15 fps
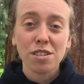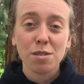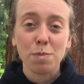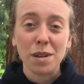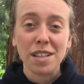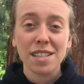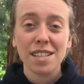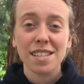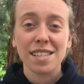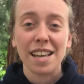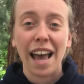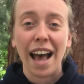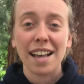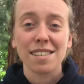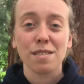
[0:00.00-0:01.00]
species it
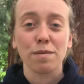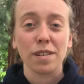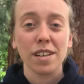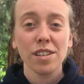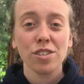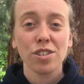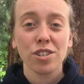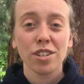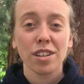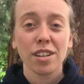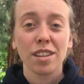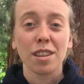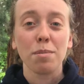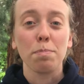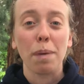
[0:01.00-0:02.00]
has of each,
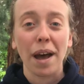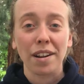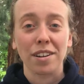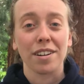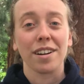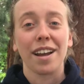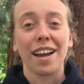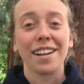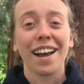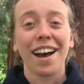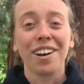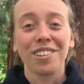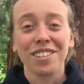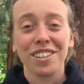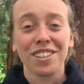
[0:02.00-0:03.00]
the better and
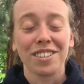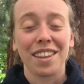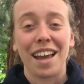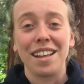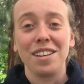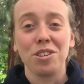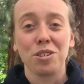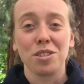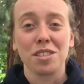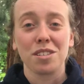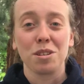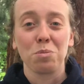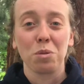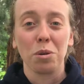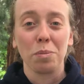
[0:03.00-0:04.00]
healthier that
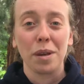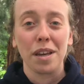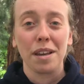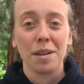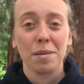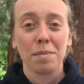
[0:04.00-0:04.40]
ecosystem will be.